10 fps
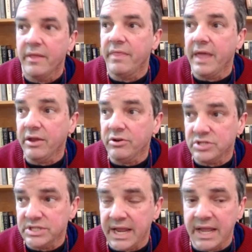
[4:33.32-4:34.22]
They
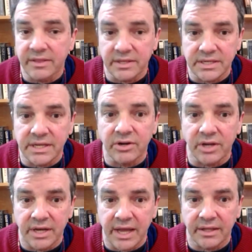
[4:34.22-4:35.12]
understand this
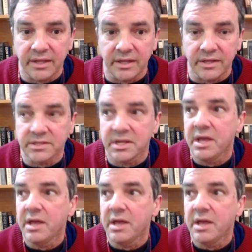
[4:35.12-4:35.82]
interconnectedness.